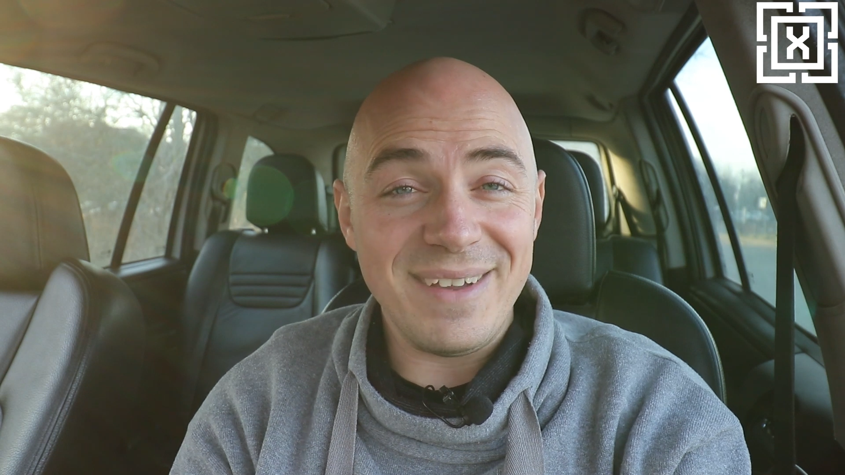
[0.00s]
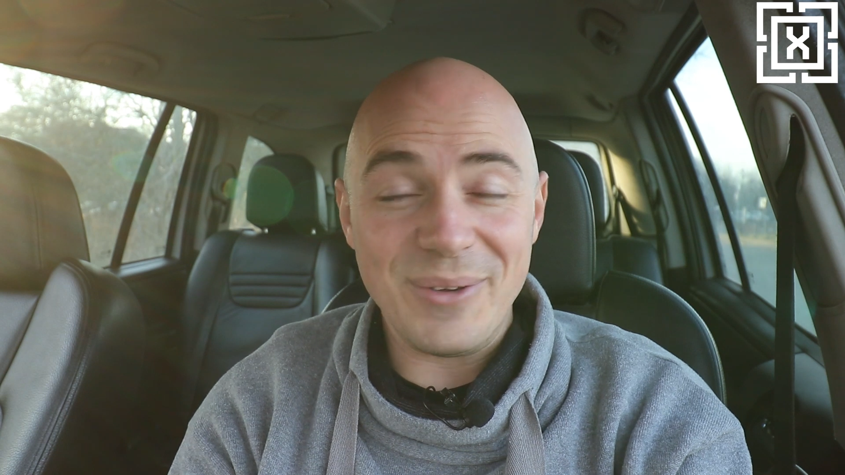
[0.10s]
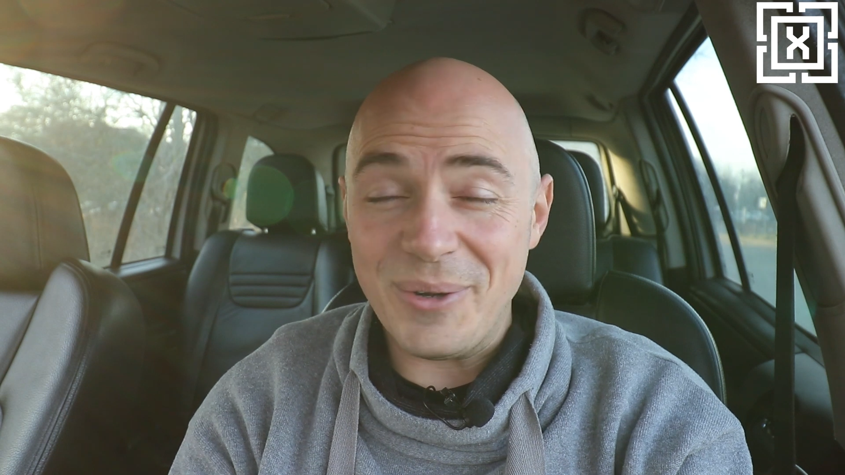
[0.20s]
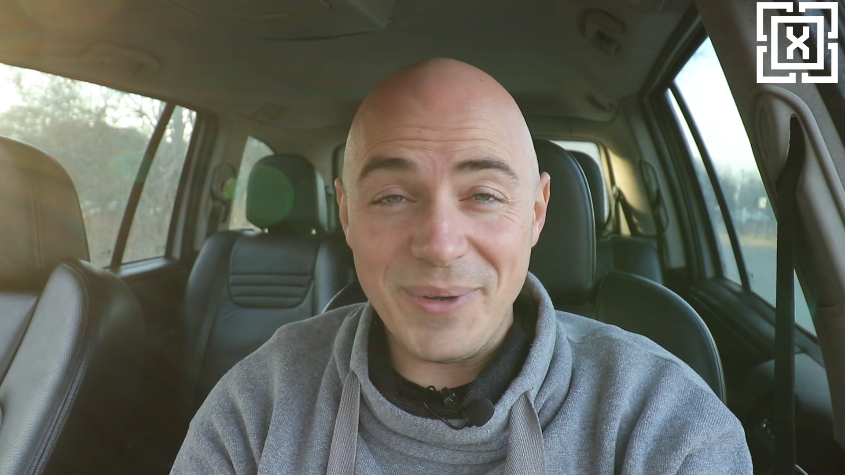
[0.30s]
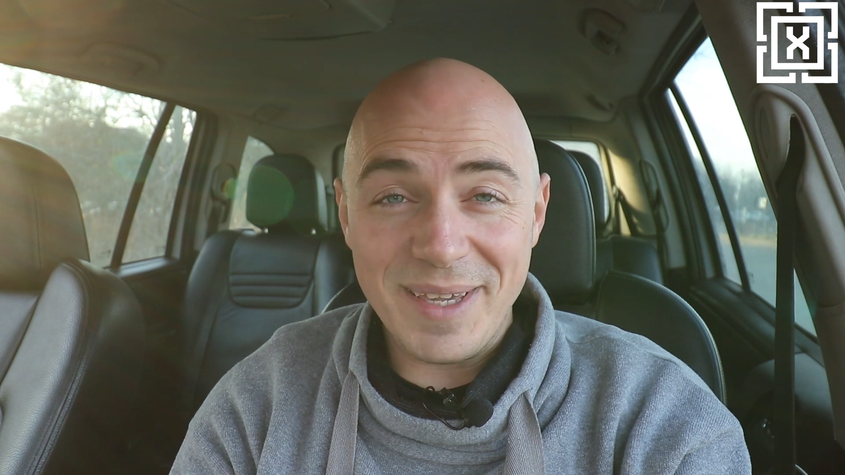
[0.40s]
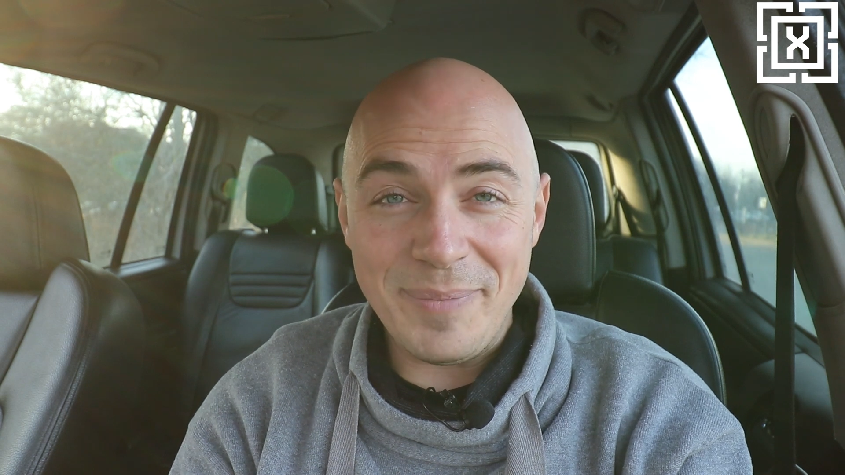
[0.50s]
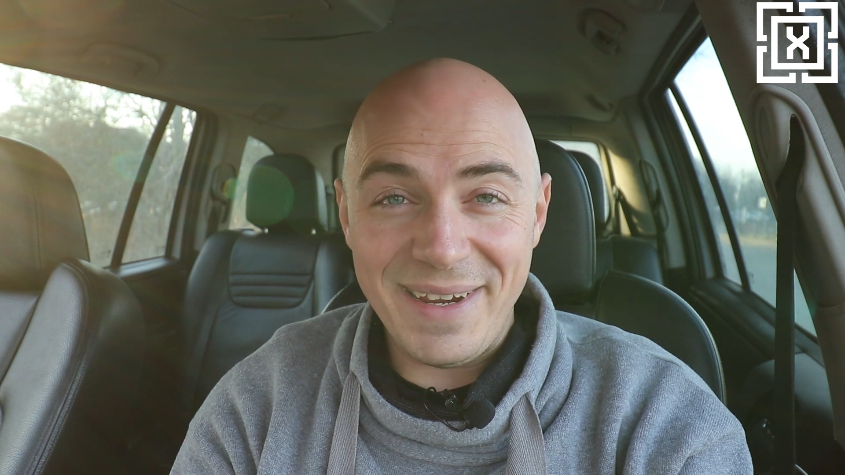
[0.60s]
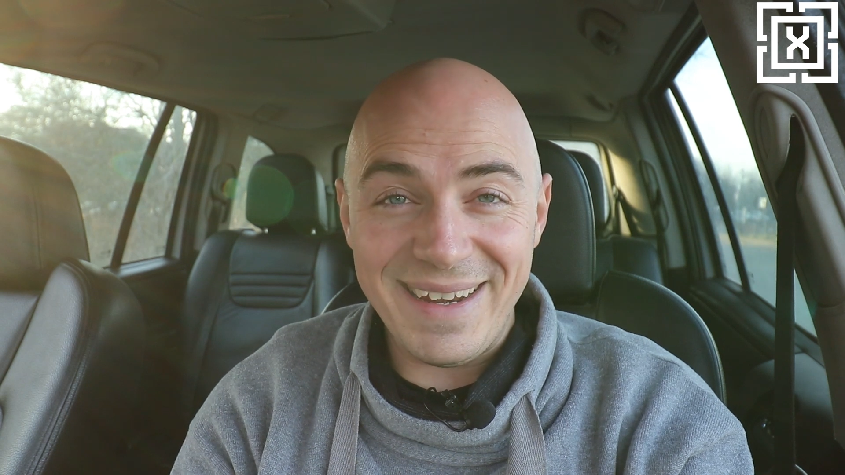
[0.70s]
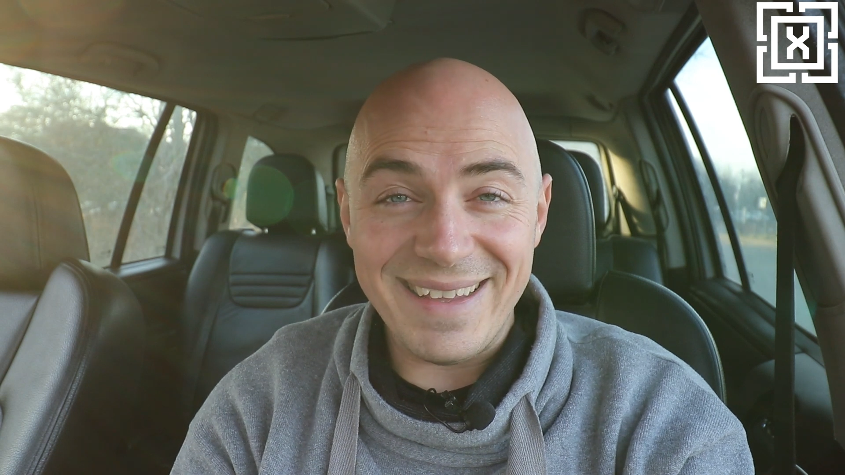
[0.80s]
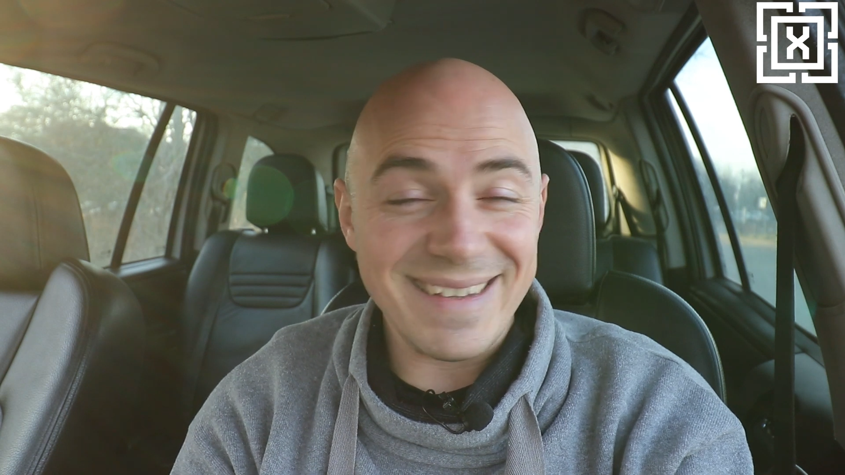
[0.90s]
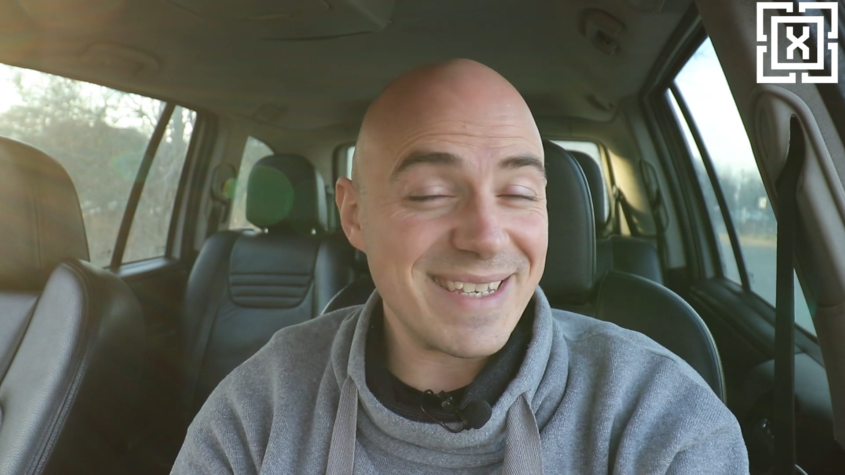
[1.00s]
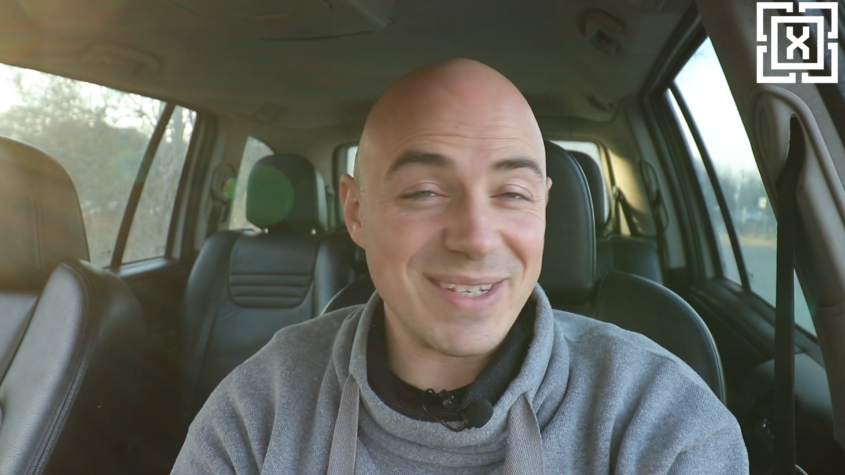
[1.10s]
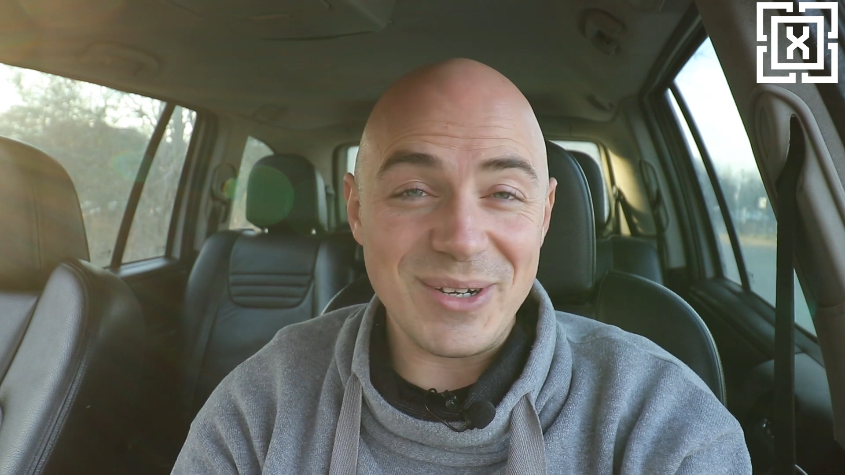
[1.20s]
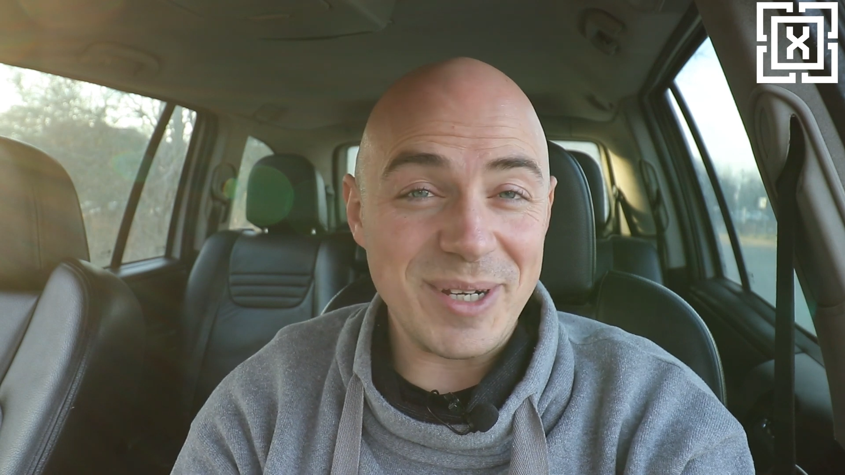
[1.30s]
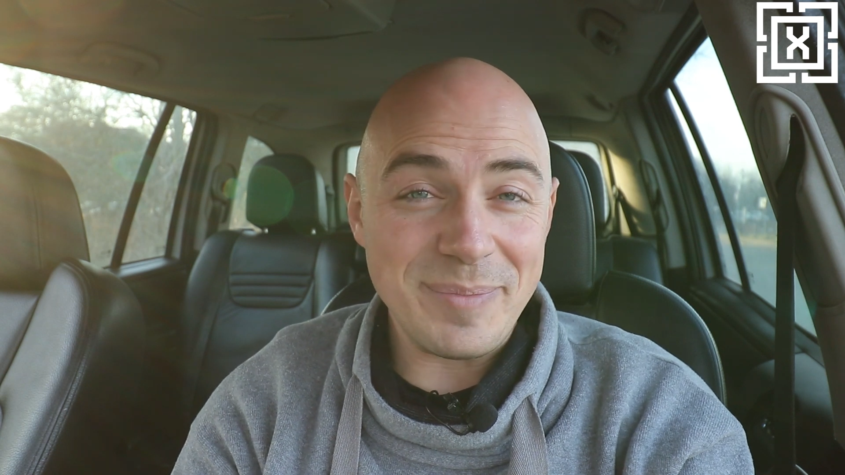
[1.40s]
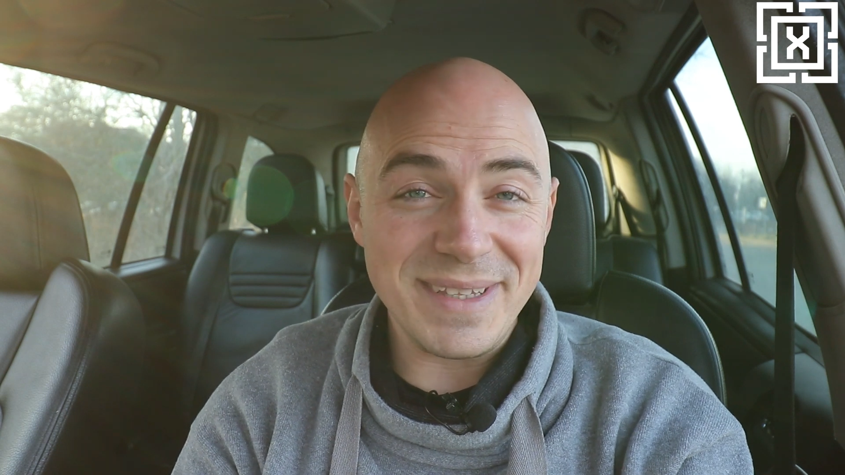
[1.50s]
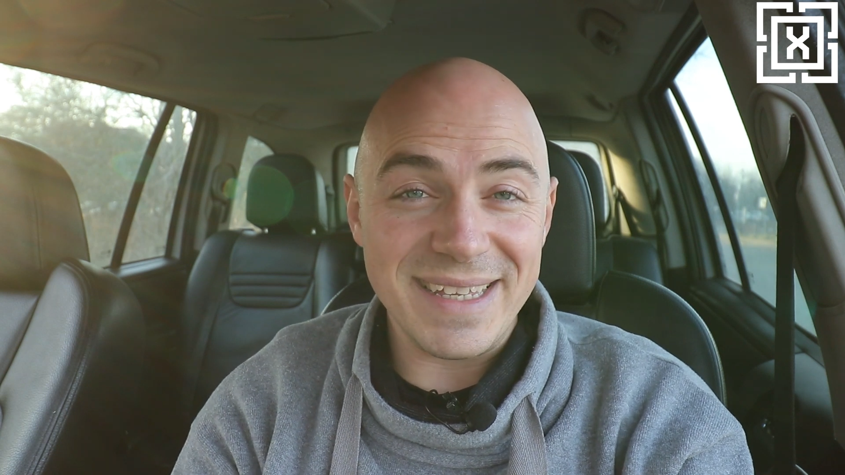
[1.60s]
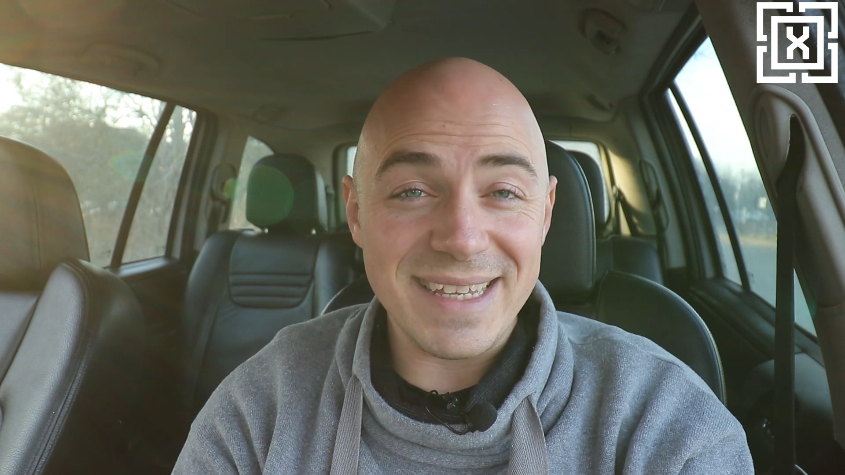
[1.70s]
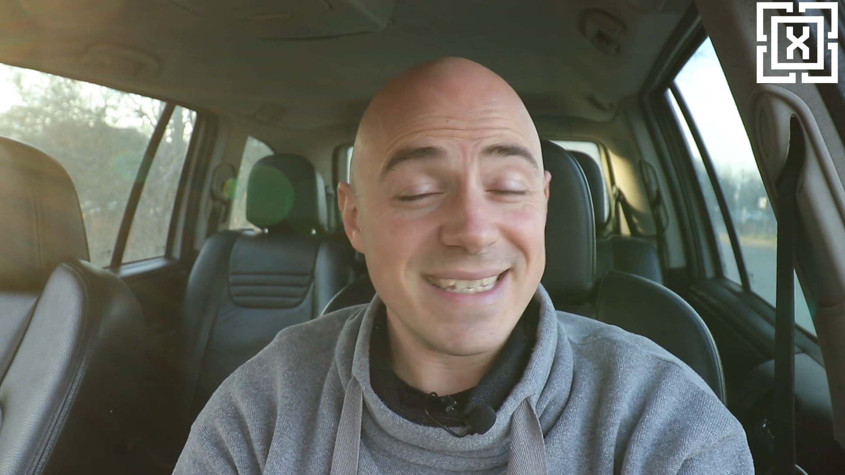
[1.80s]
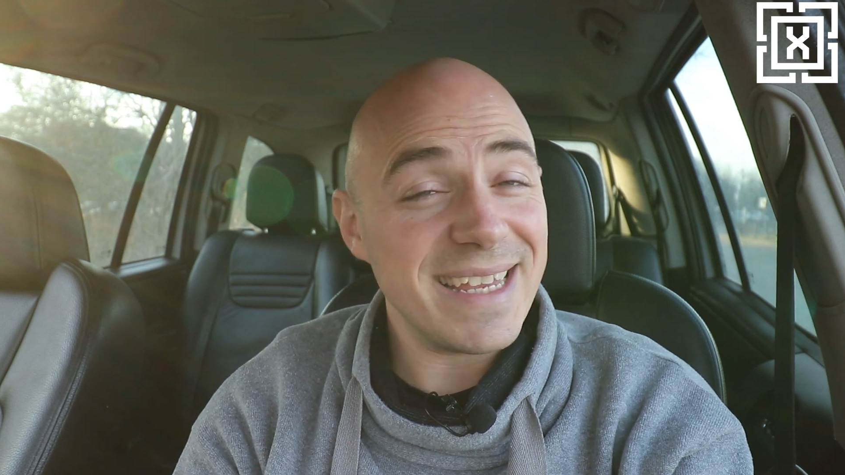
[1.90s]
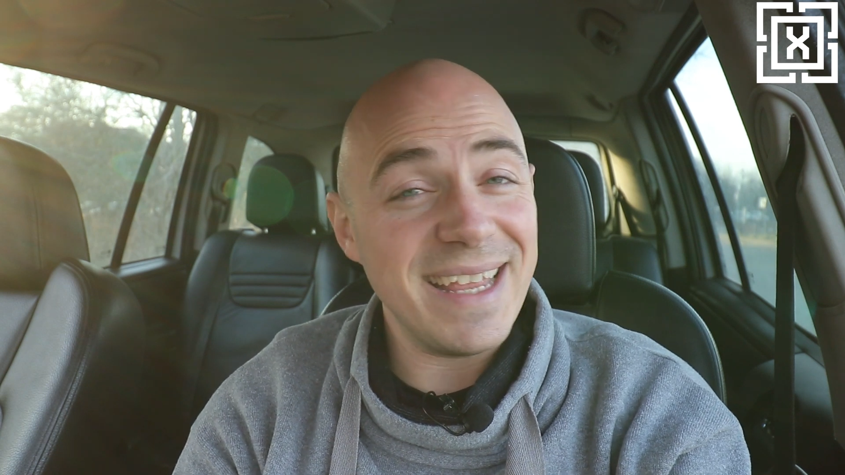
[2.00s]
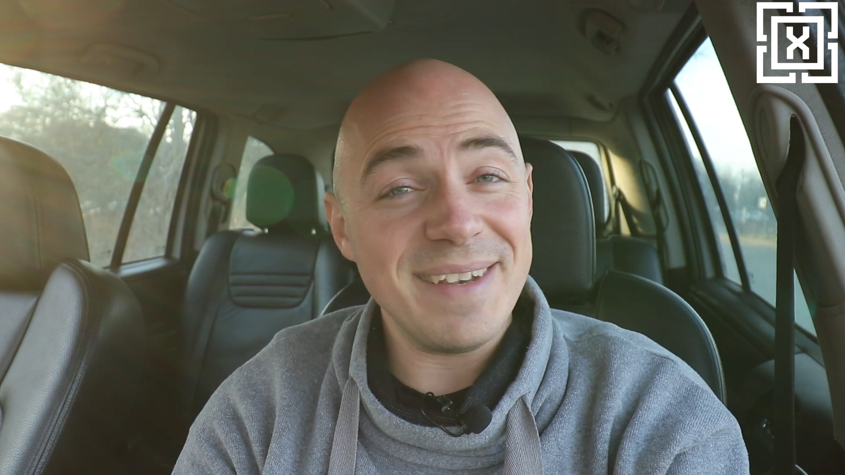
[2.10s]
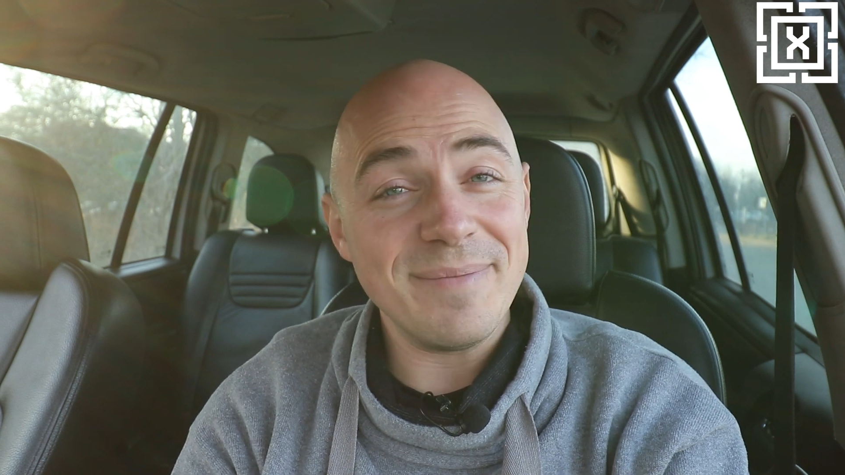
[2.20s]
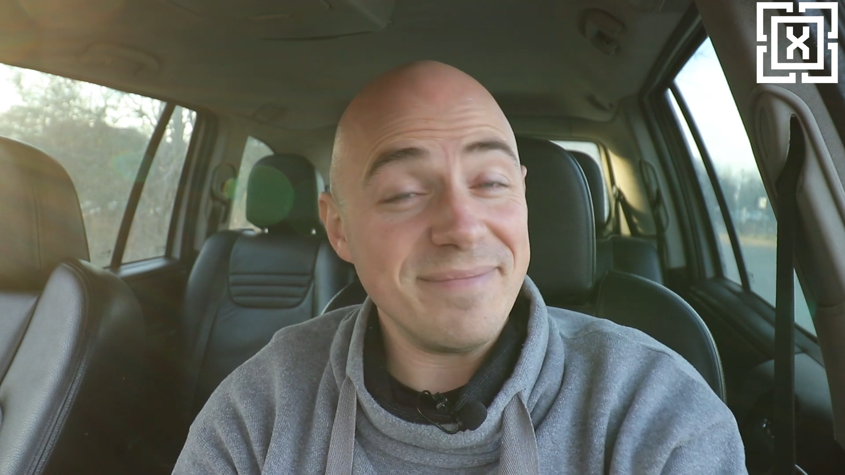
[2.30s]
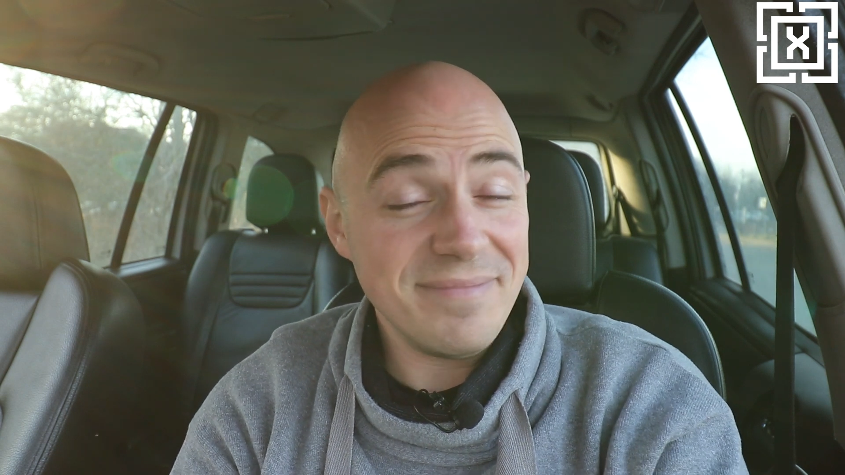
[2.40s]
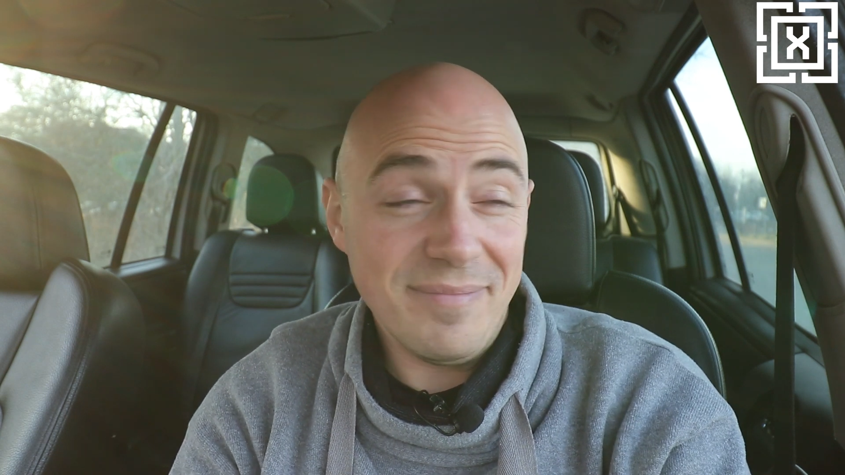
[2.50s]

go to Wikipedia, search up a list, and